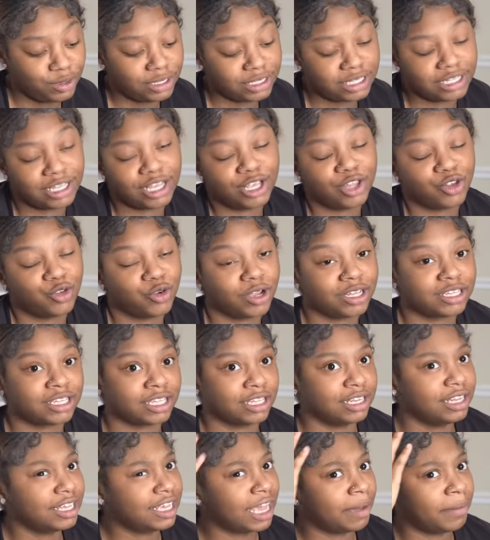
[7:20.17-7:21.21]
need to get dressed
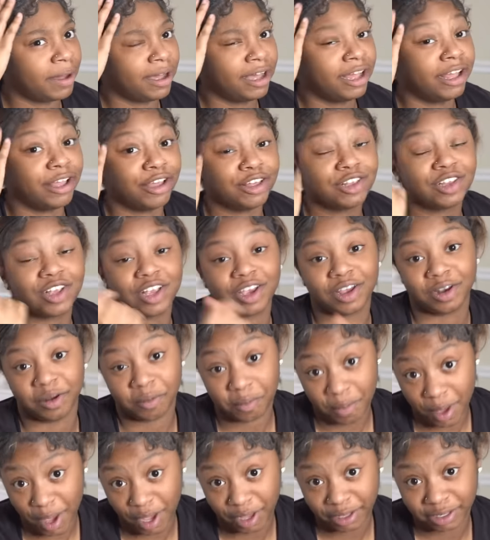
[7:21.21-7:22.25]
and look at my hair is looking
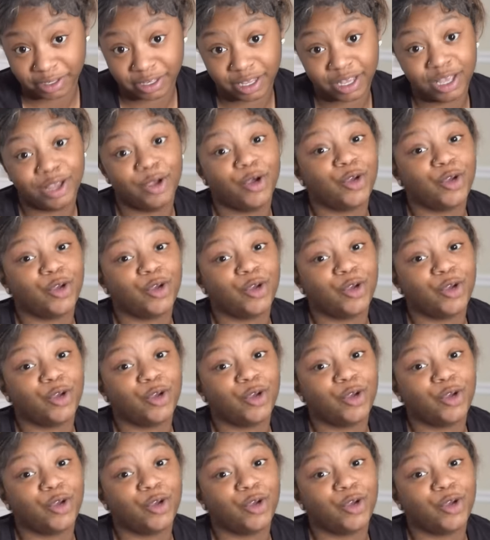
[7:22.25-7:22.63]
a mess.